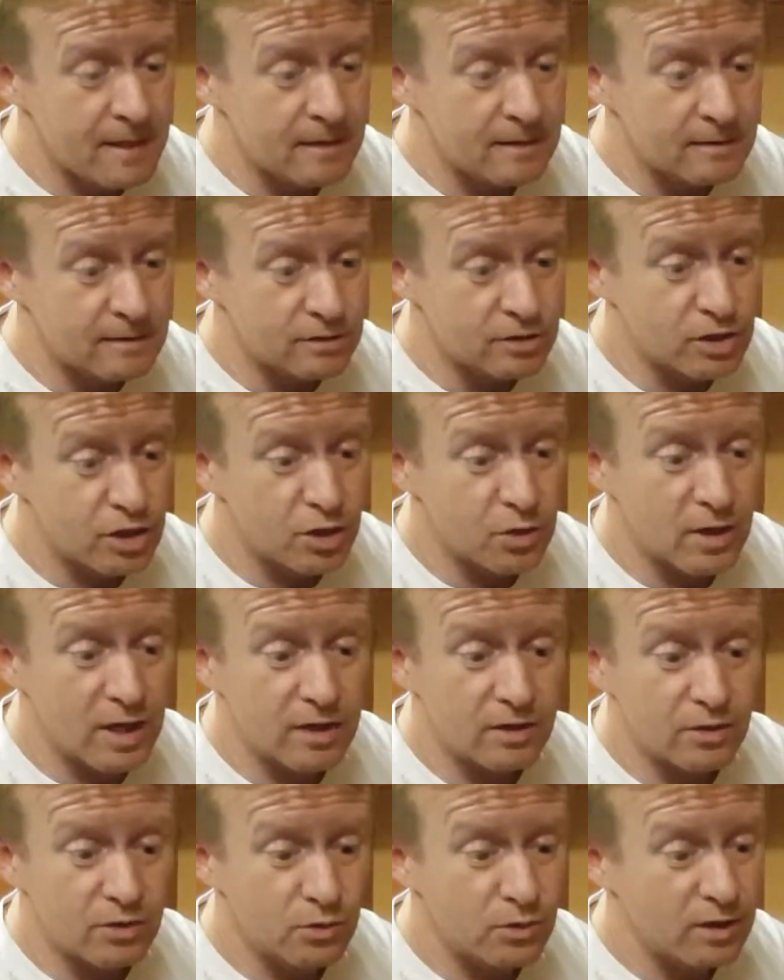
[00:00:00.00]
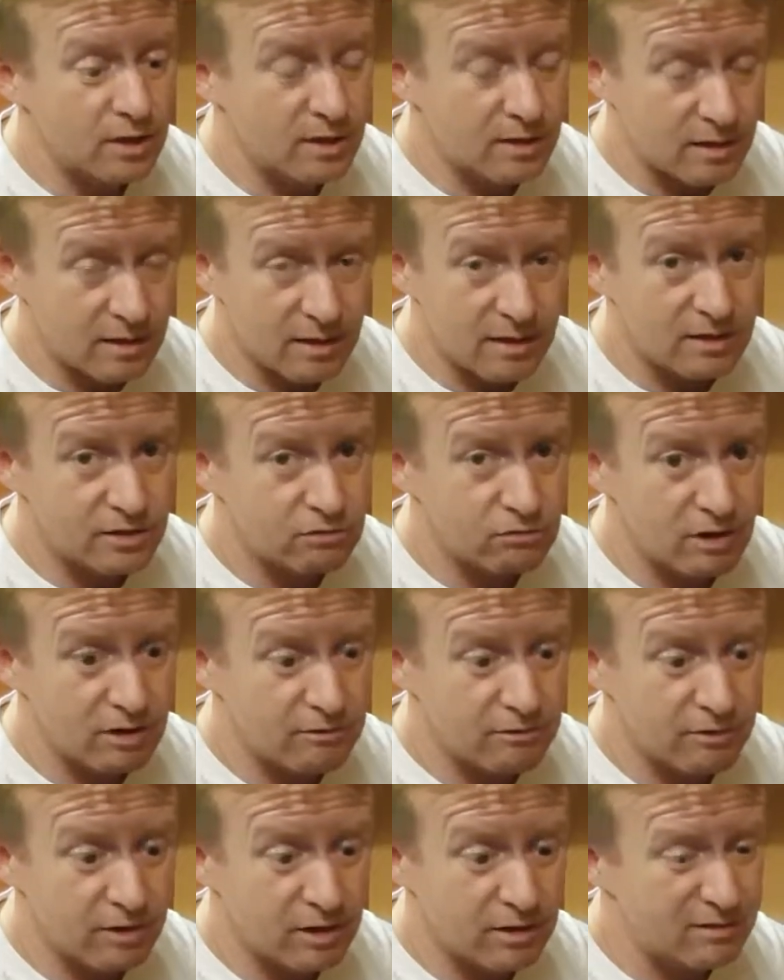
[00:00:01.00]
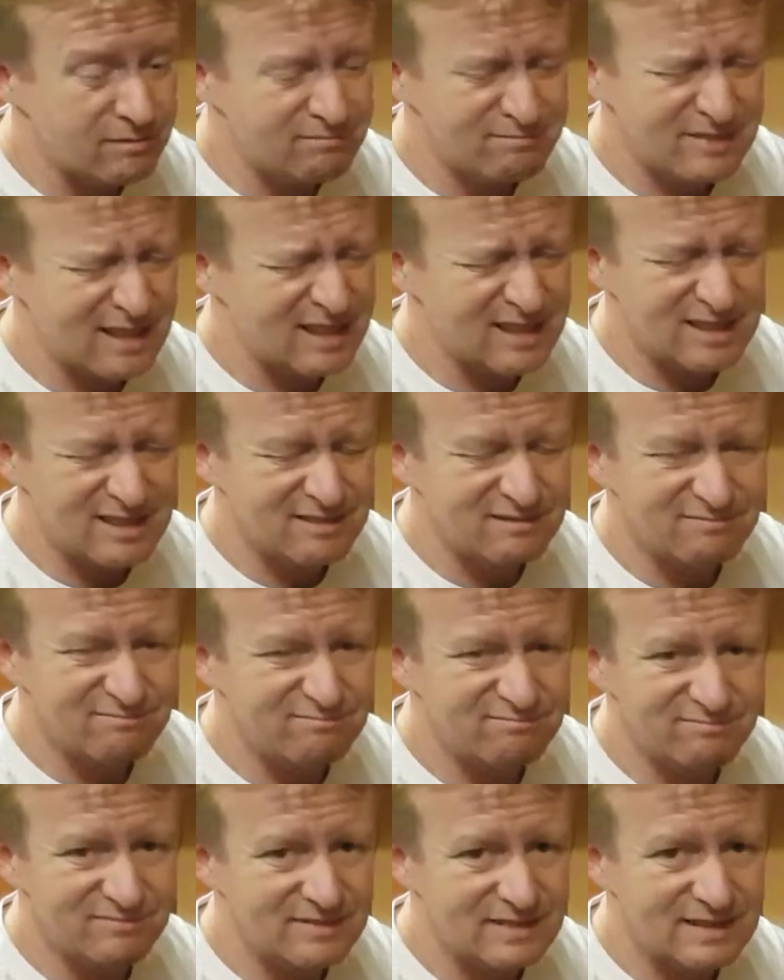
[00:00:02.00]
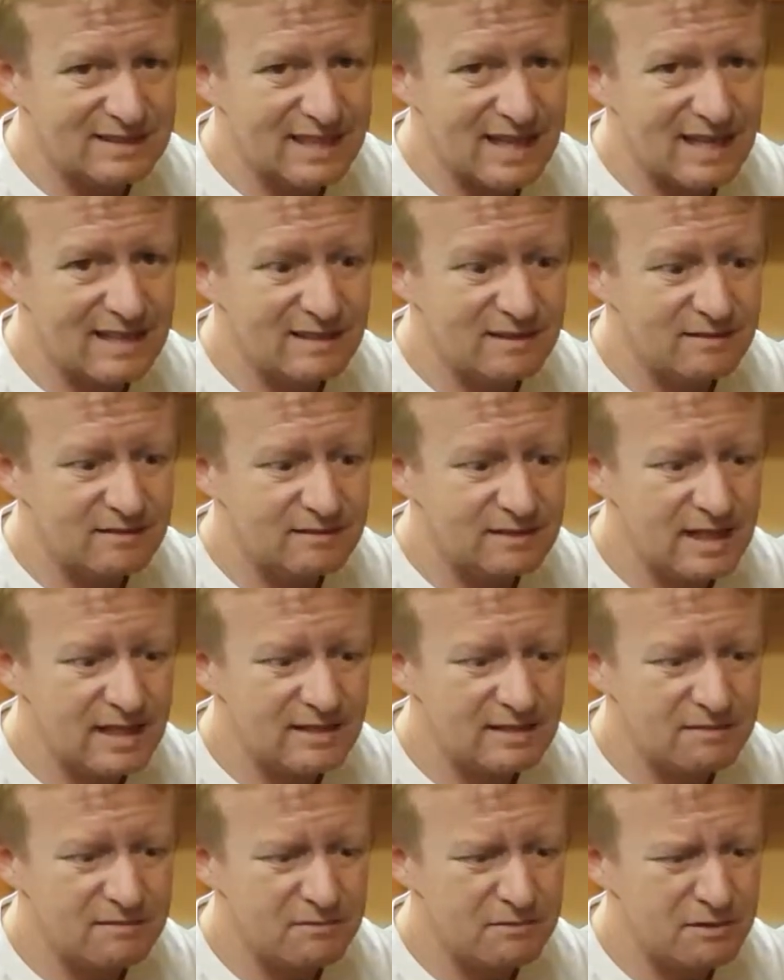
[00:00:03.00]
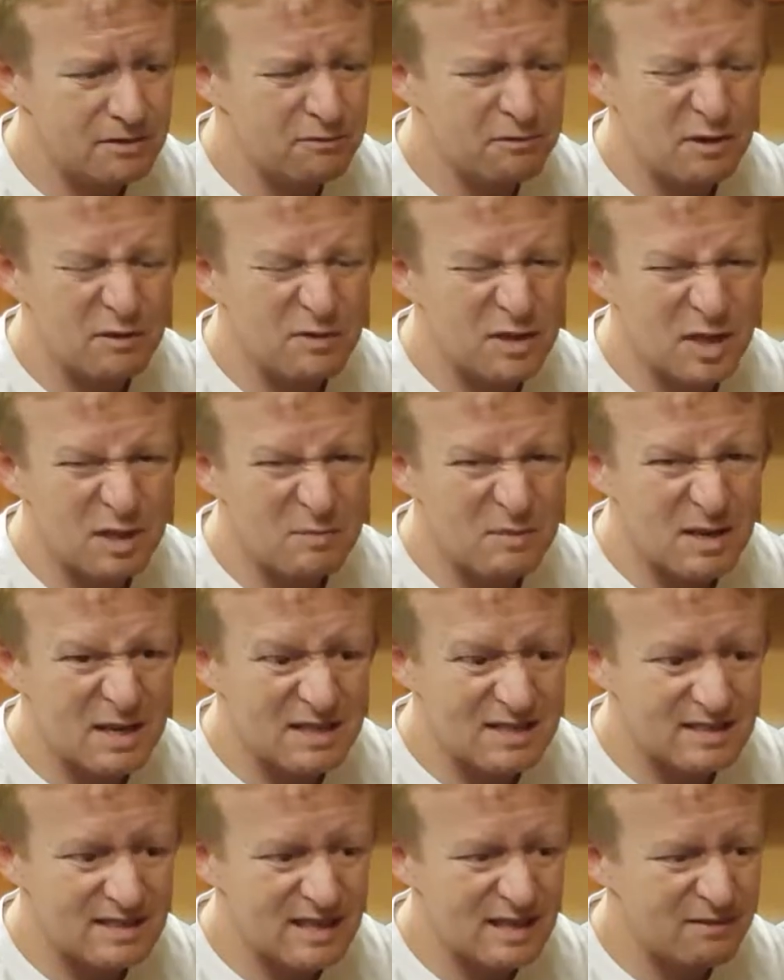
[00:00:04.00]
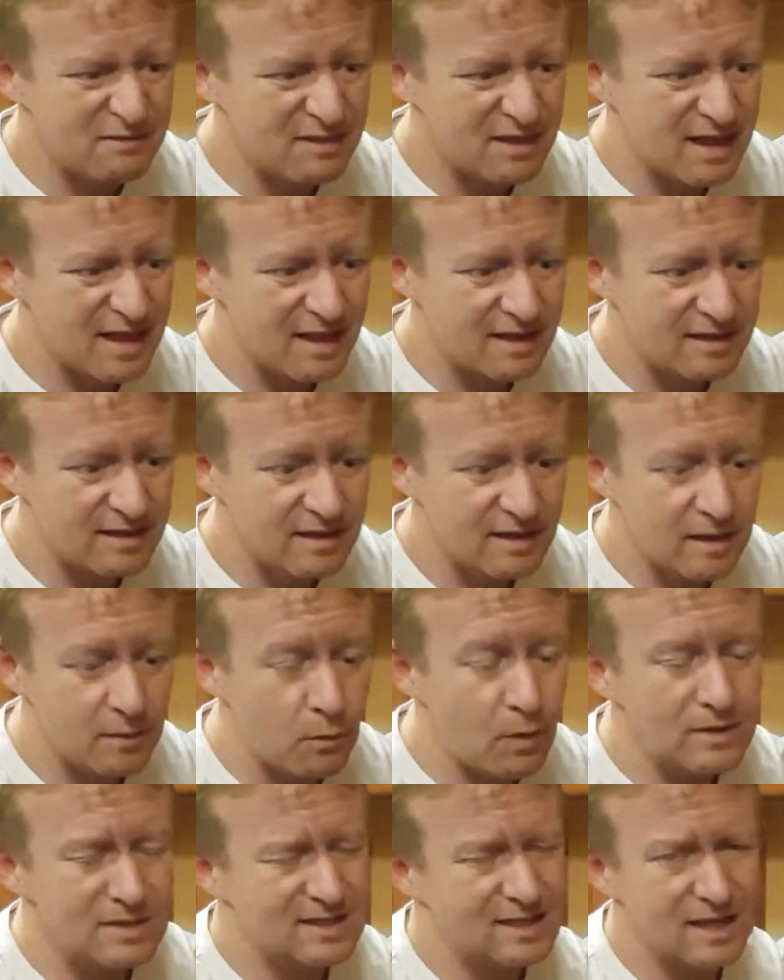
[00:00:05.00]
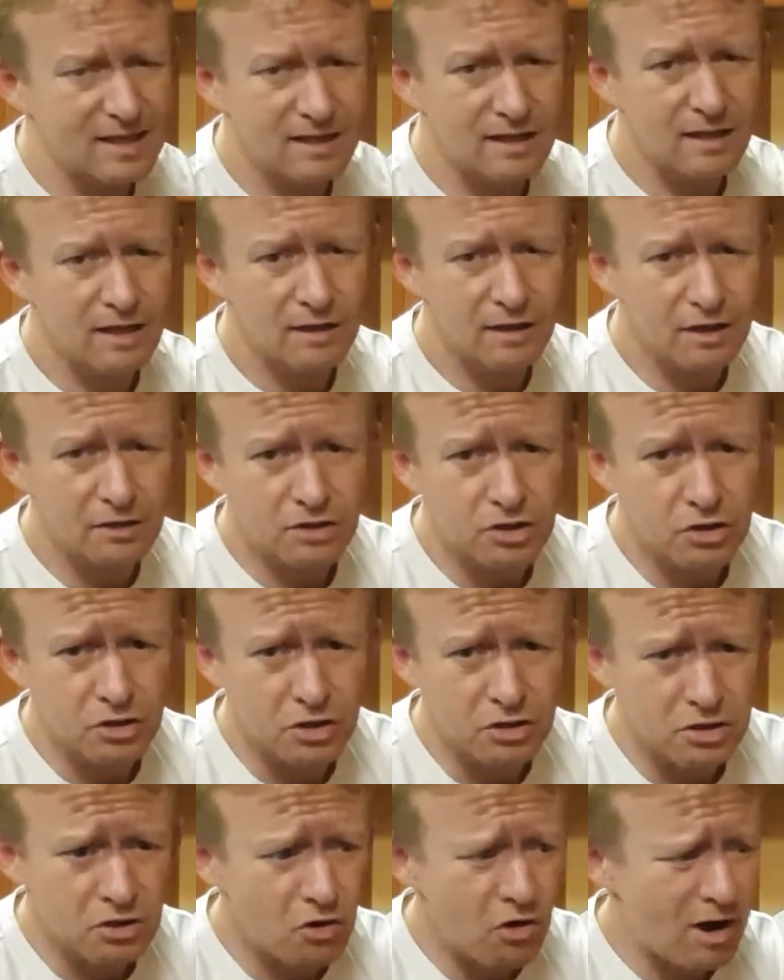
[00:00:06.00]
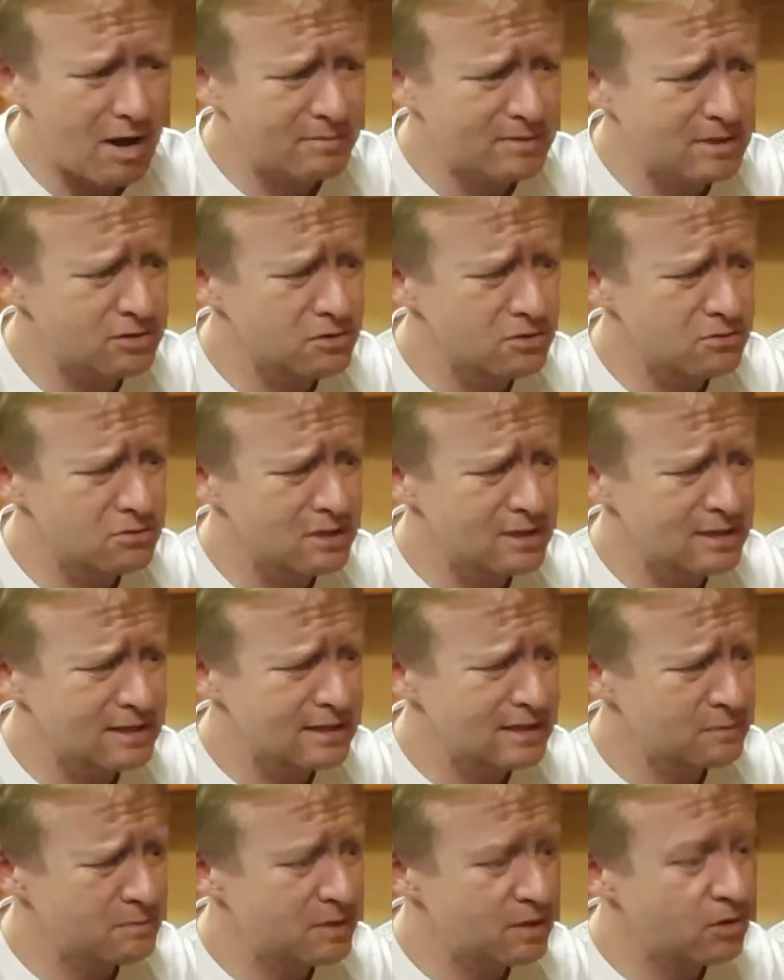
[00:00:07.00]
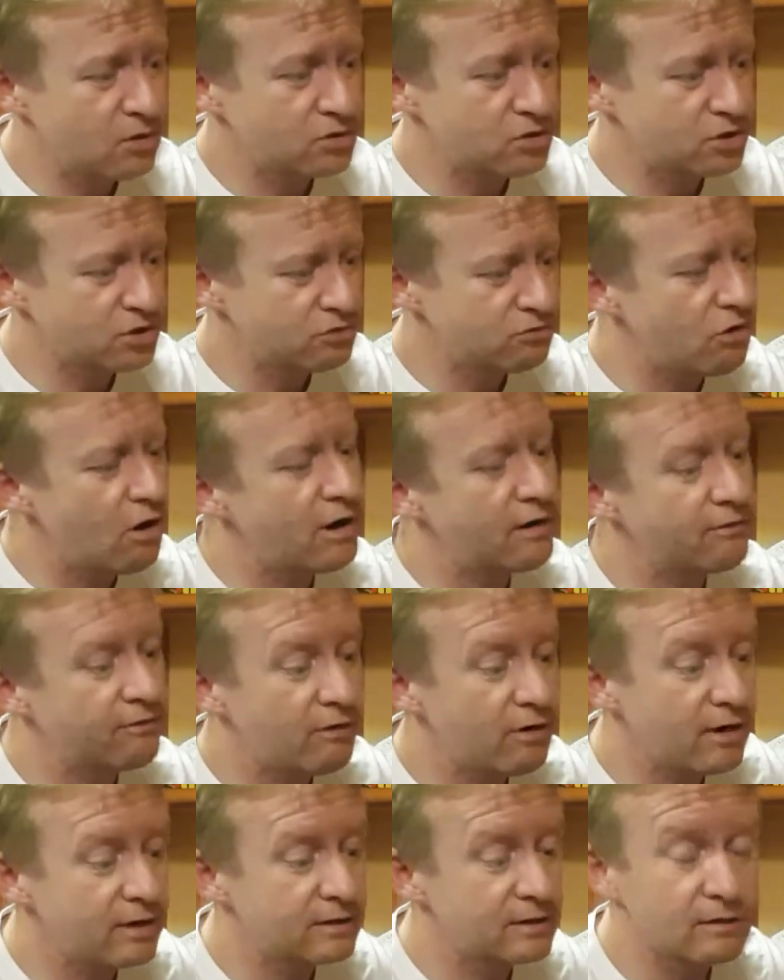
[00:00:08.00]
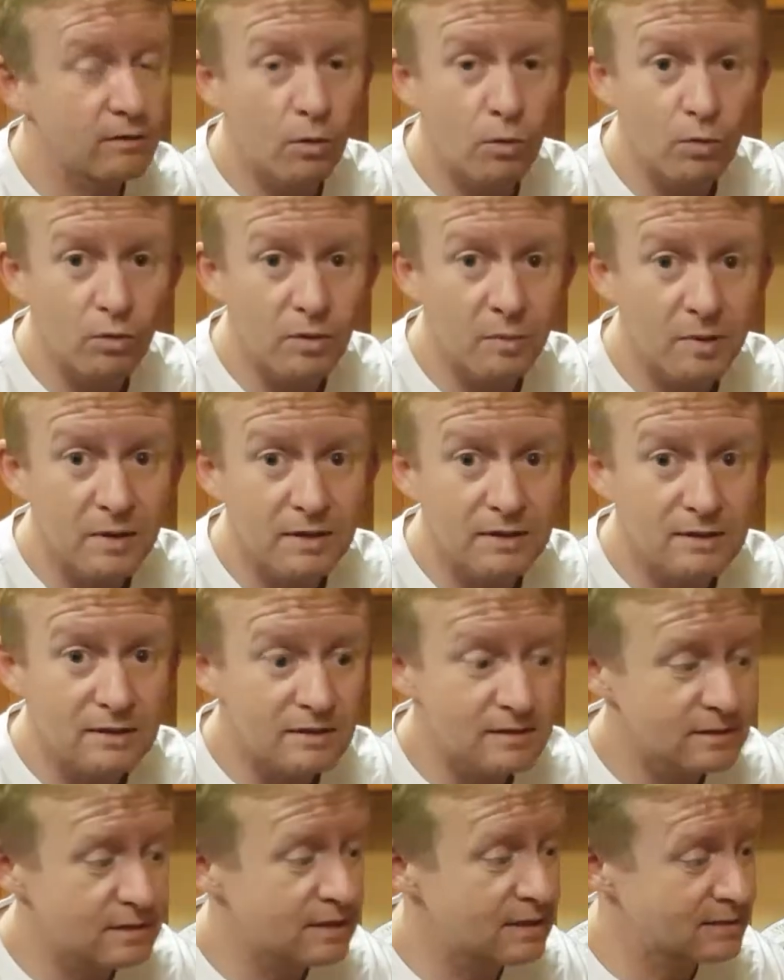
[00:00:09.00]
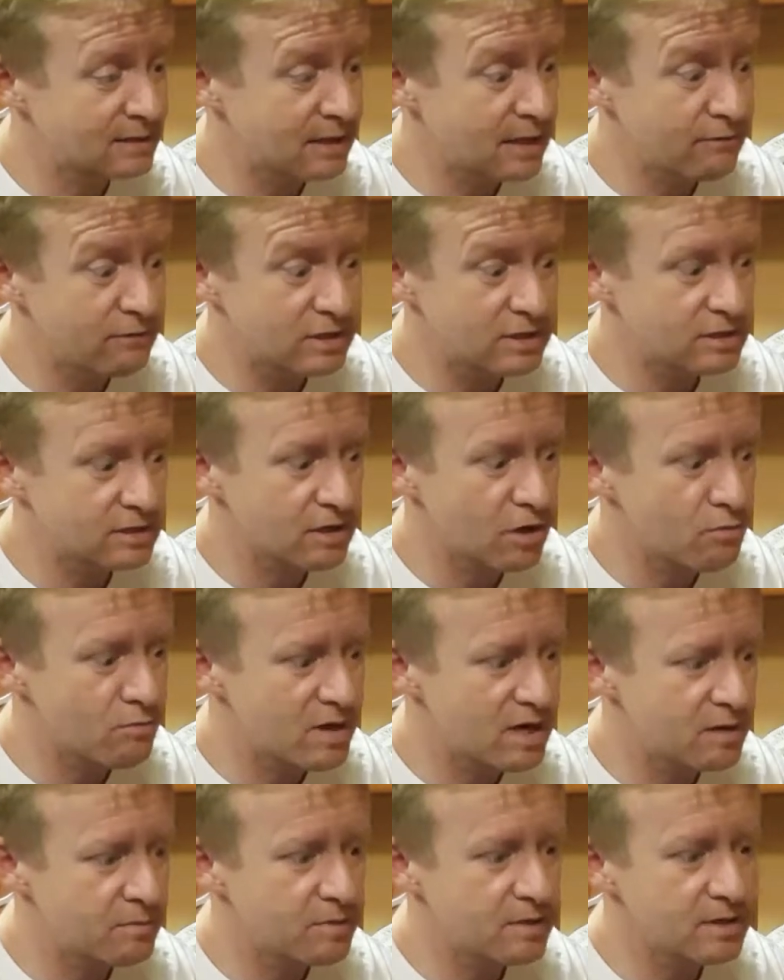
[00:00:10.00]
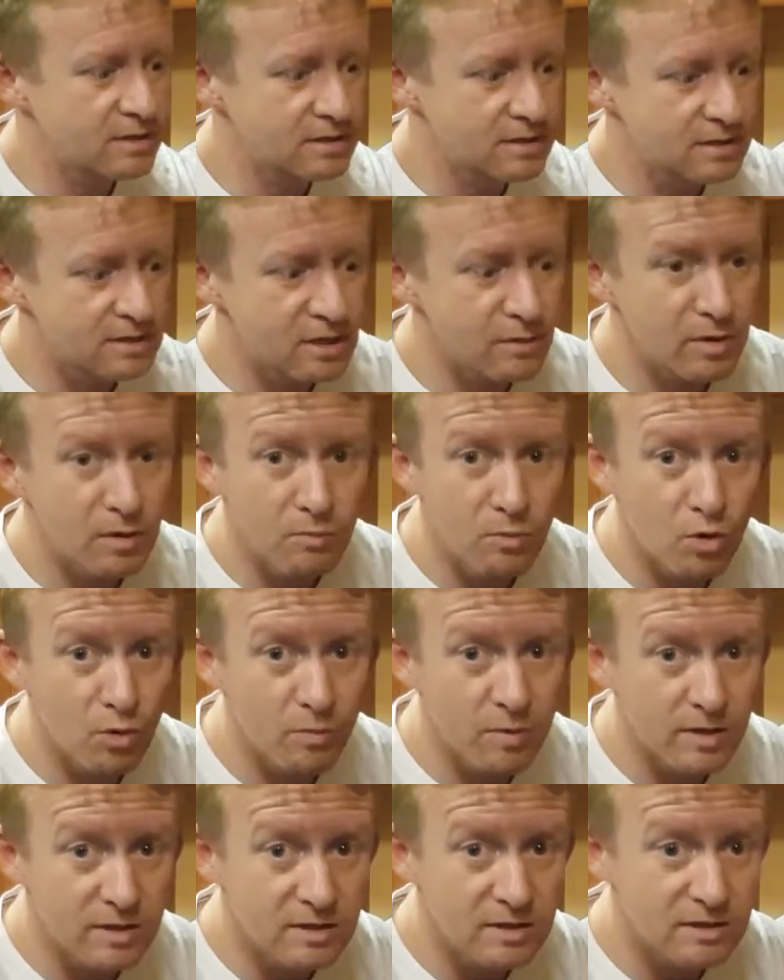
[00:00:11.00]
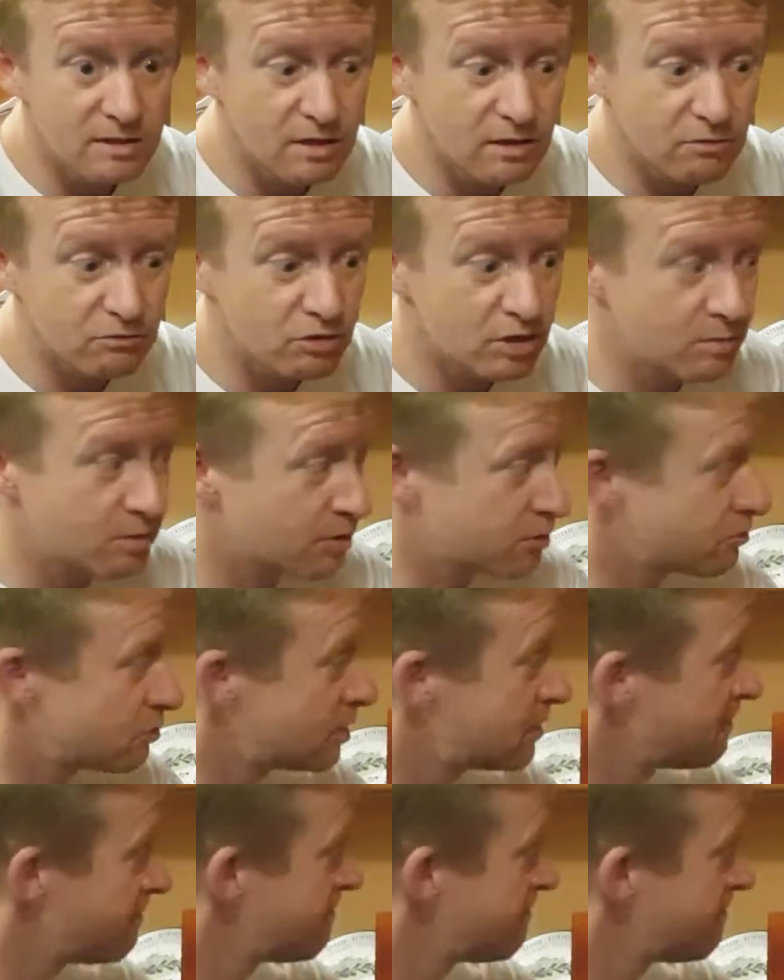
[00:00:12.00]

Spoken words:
to show you how to do it. It's great fun. It takes 10 to 15 minutes, if that. Once again, the time to do these is because you're trying to find all the pieces, and there is so many pieces, so many more pieces in a 3x3.